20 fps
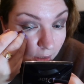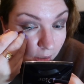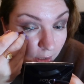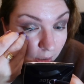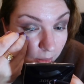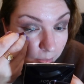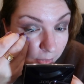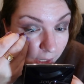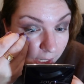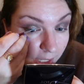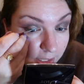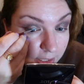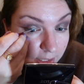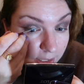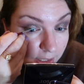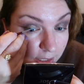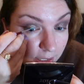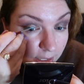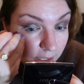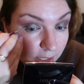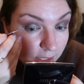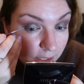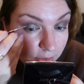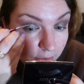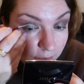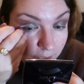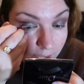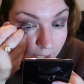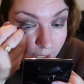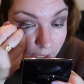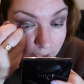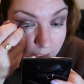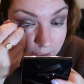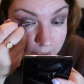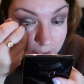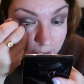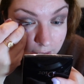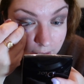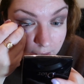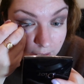You can basically
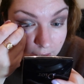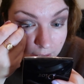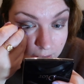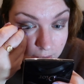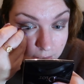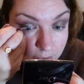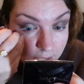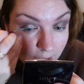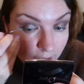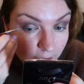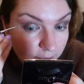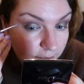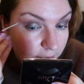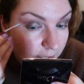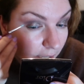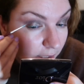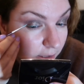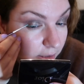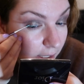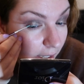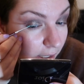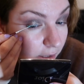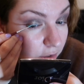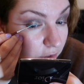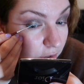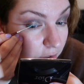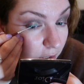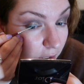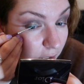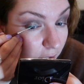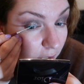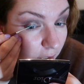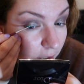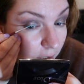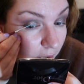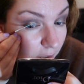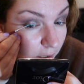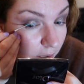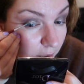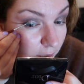create this gel texture
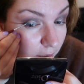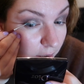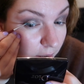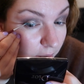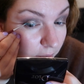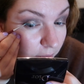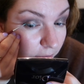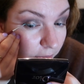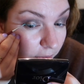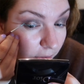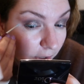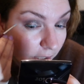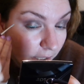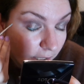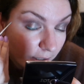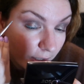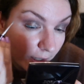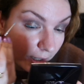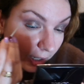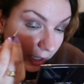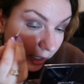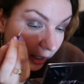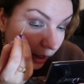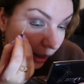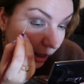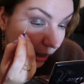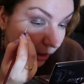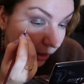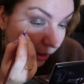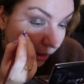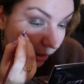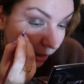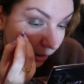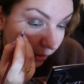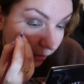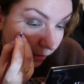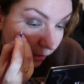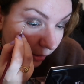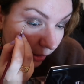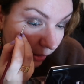for an eyeliner
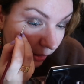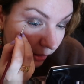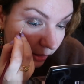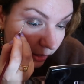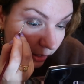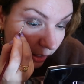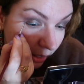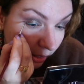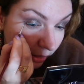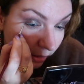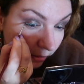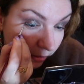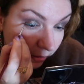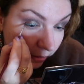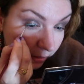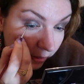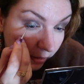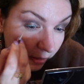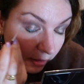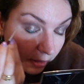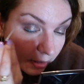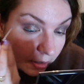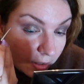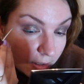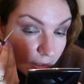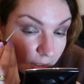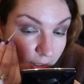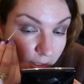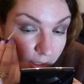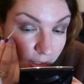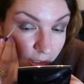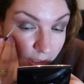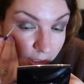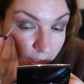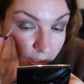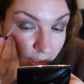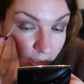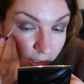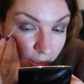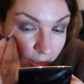for yourself
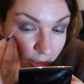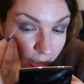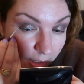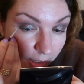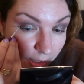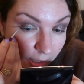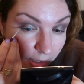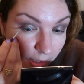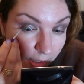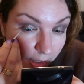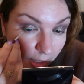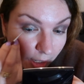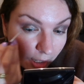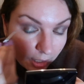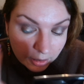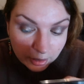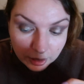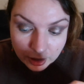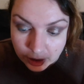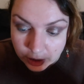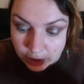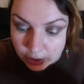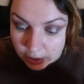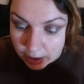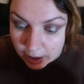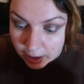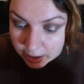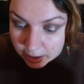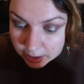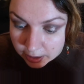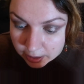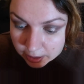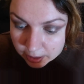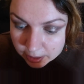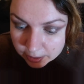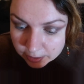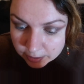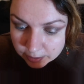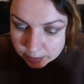in any color you like.